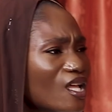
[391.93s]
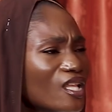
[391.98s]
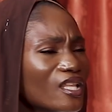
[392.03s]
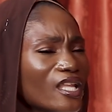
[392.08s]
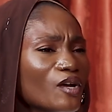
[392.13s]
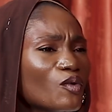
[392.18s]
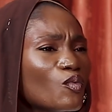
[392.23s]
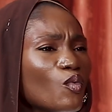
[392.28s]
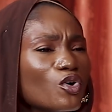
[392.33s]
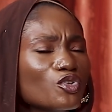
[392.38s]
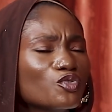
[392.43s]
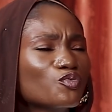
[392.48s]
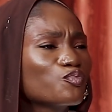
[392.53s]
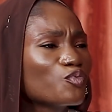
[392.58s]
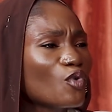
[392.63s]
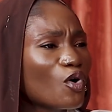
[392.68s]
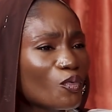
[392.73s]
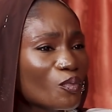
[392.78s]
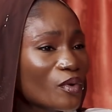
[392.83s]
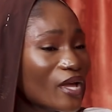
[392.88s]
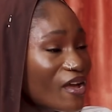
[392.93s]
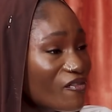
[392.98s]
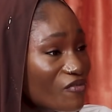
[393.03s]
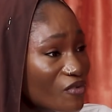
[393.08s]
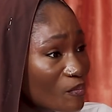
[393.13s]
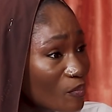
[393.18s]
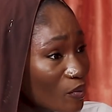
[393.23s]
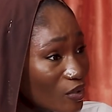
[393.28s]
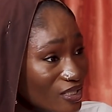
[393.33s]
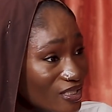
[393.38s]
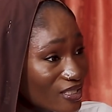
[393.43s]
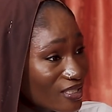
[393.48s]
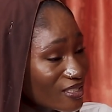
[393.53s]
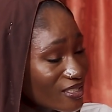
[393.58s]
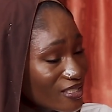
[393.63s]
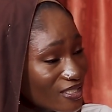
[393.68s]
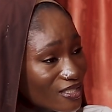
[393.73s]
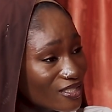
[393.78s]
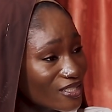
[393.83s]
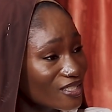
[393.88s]
Like, what's wrong with everybody
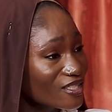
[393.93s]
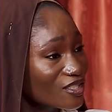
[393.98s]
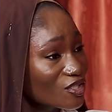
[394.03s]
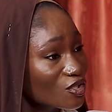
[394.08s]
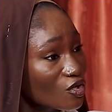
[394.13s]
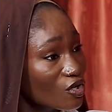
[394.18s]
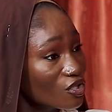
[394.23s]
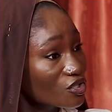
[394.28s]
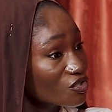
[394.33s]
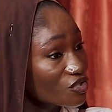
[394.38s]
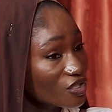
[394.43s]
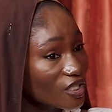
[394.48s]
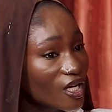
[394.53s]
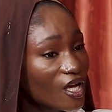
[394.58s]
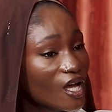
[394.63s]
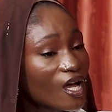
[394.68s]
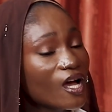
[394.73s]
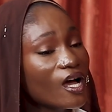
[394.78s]
in this country?